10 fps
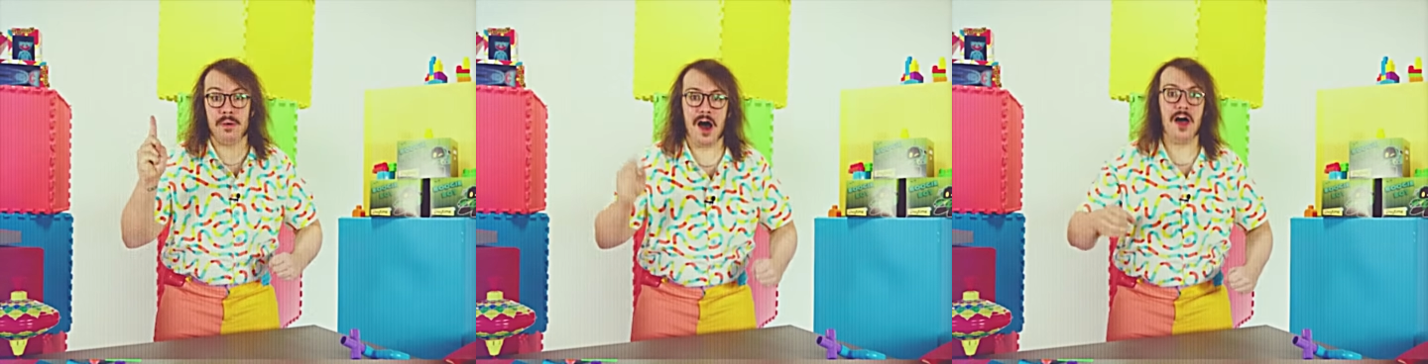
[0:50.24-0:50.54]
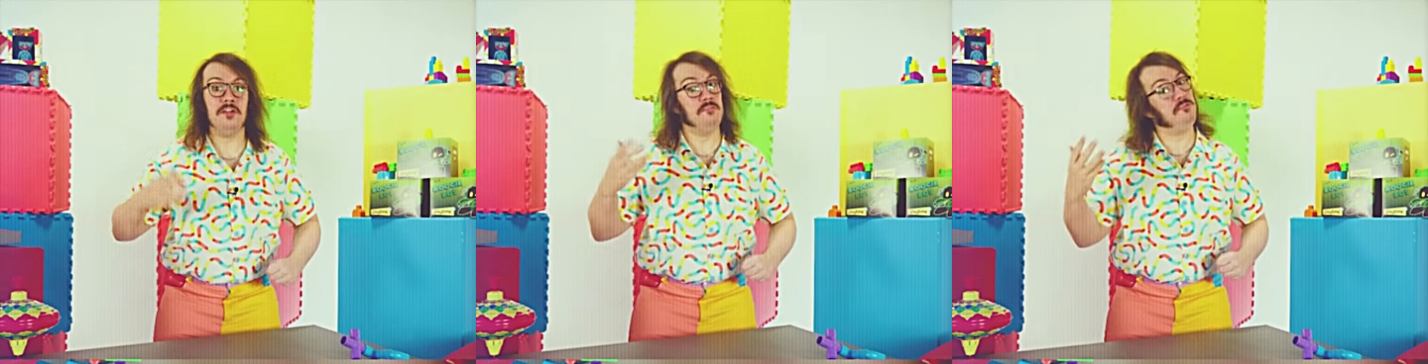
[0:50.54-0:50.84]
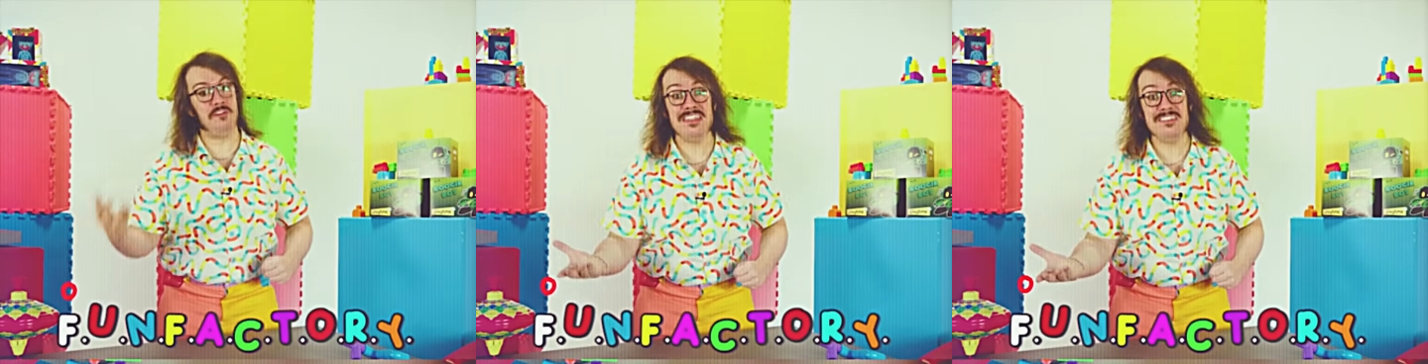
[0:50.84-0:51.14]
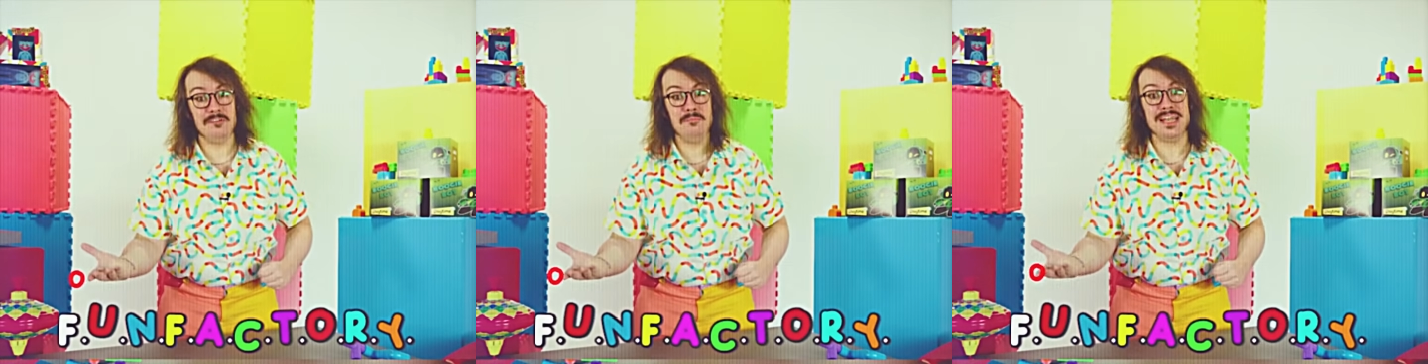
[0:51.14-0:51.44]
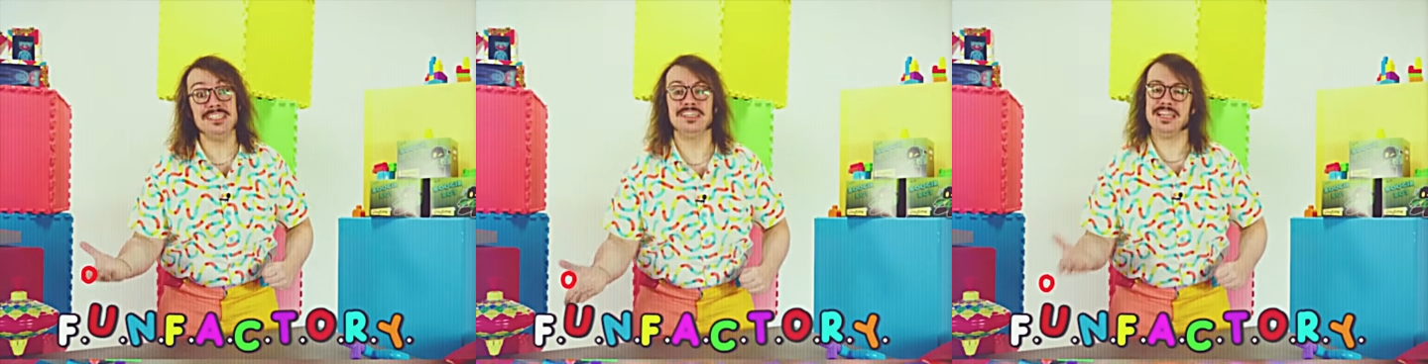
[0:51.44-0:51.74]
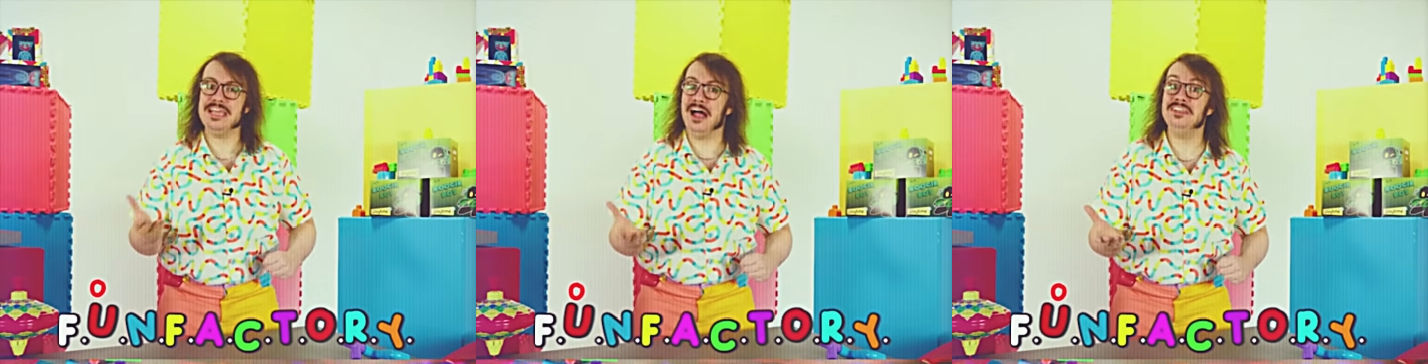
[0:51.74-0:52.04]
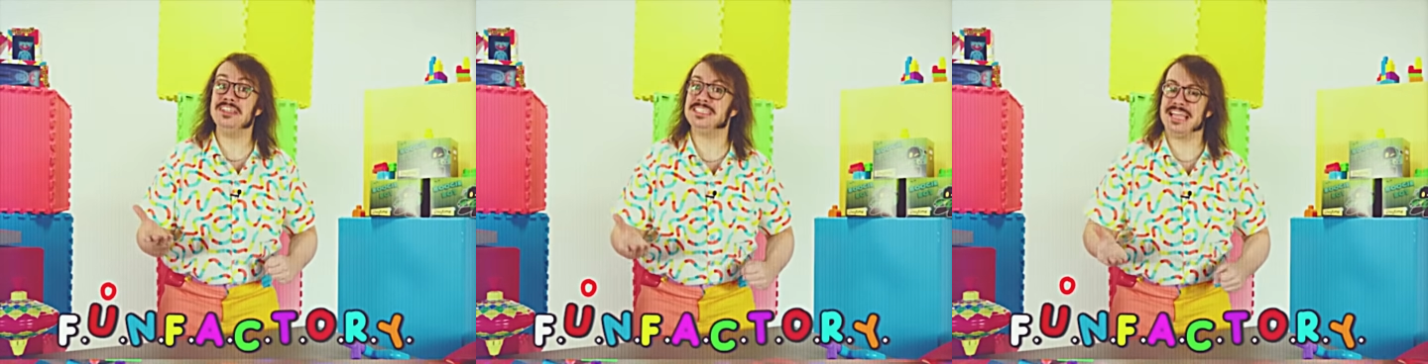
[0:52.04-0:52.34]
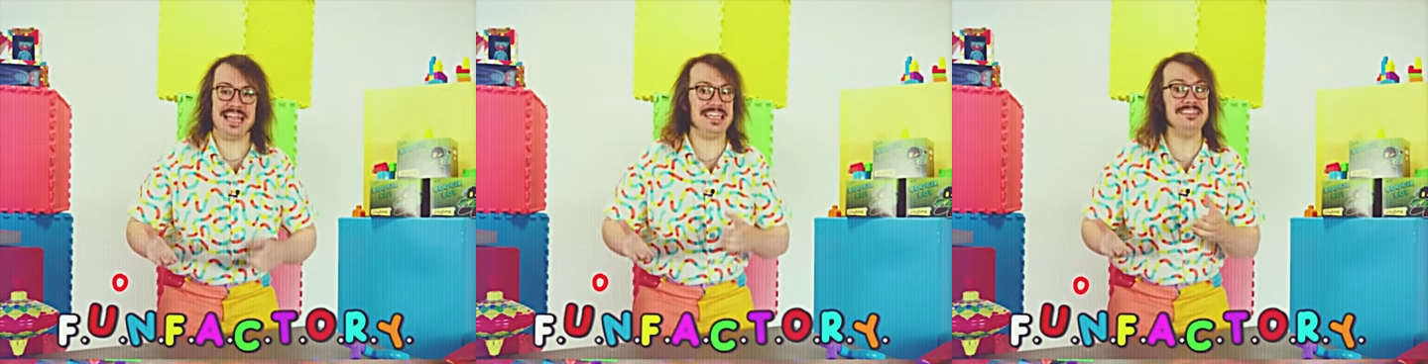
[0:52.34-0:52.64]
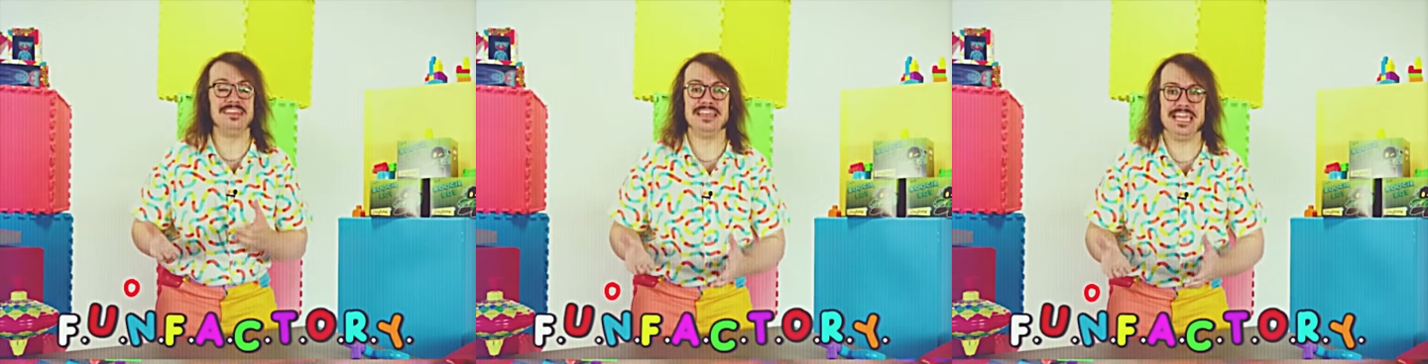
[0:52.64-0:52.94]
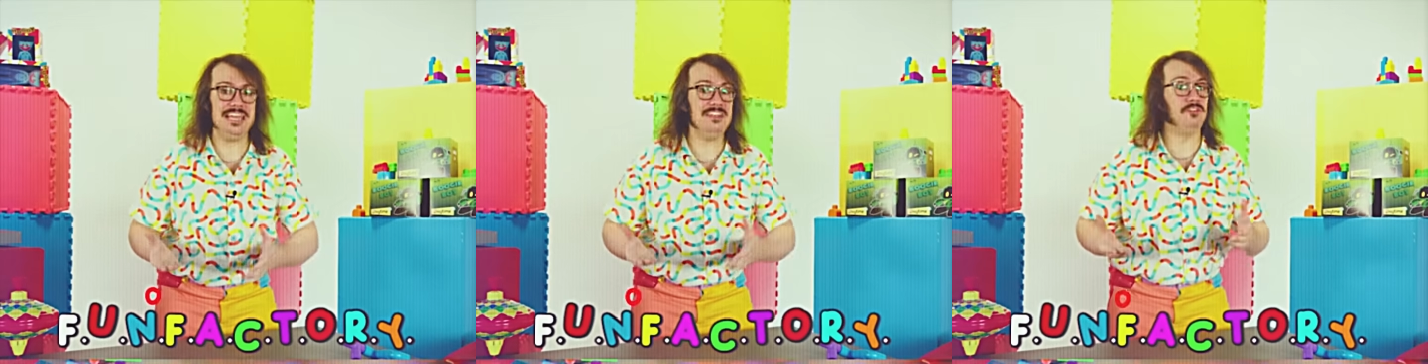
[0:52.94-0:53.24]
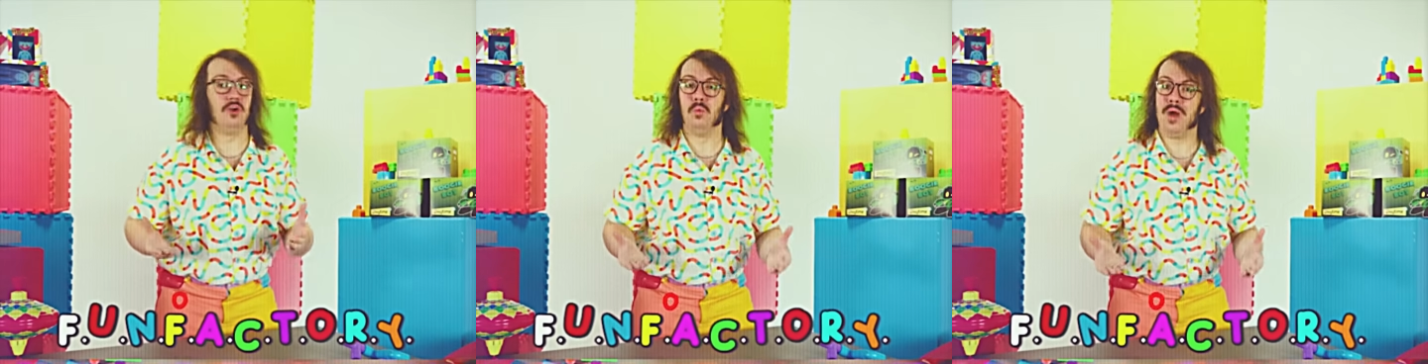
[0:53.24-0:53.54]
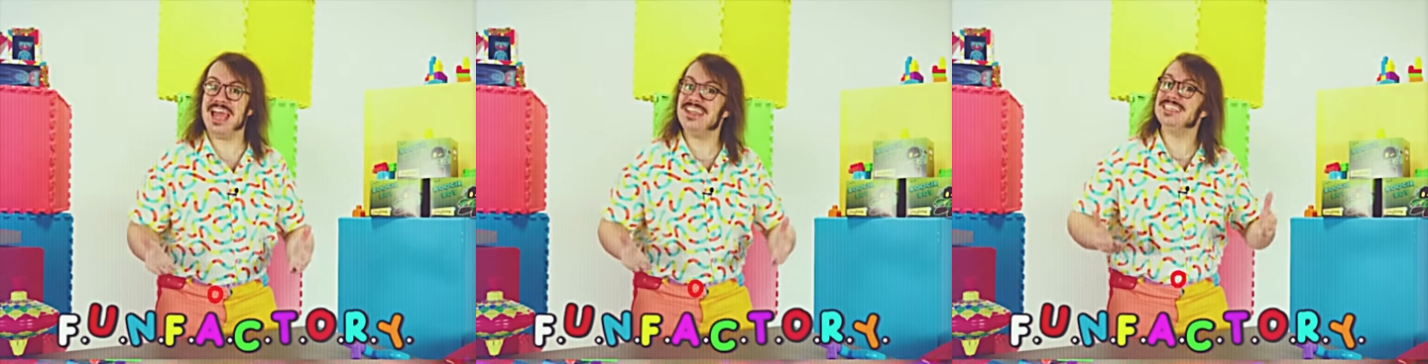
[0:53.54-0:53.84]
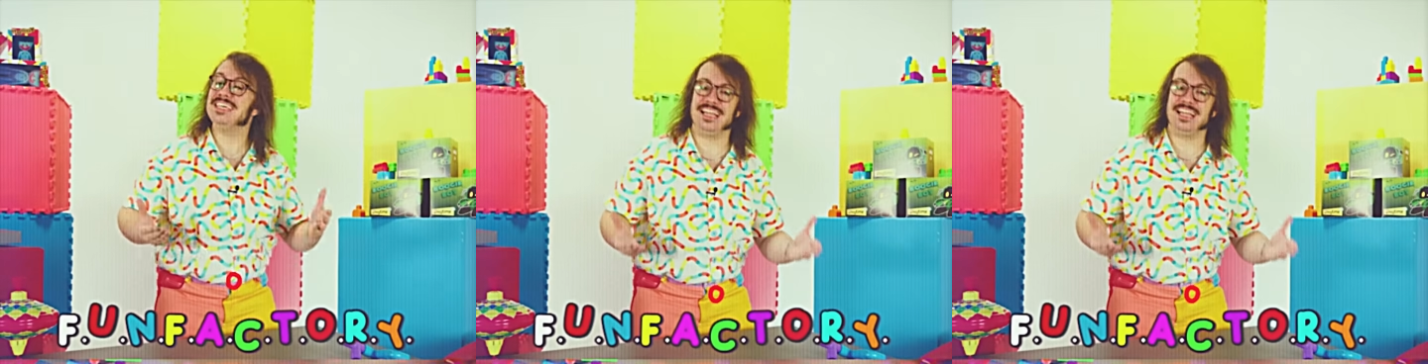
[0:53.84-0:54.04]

part of fundamentally understanding the need for awareness,